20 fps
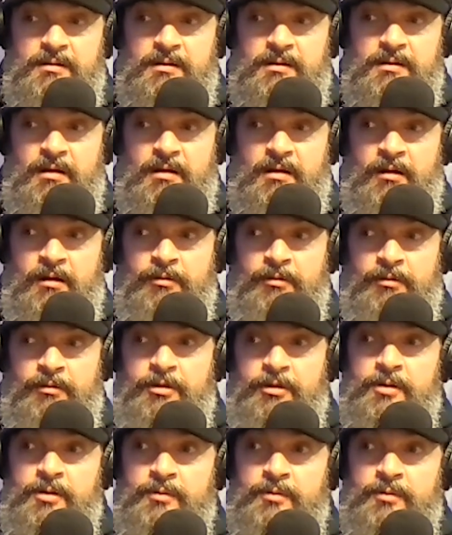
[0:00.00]

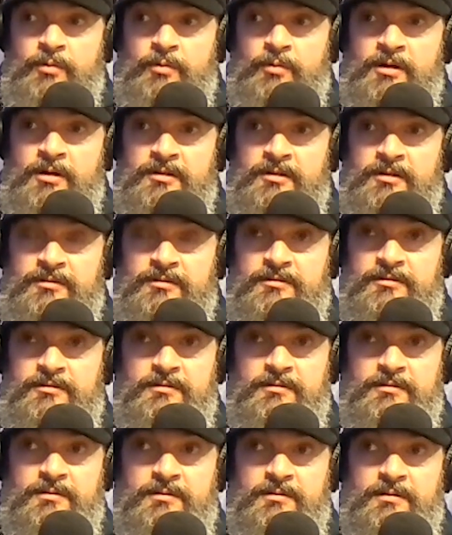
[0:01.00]
although it was
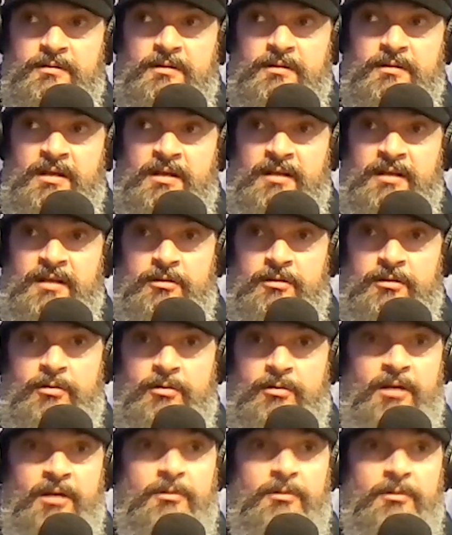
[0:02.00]
an
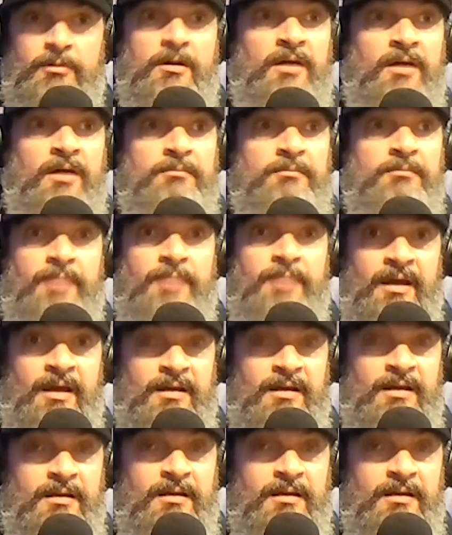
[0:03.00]
incredible cut in pay,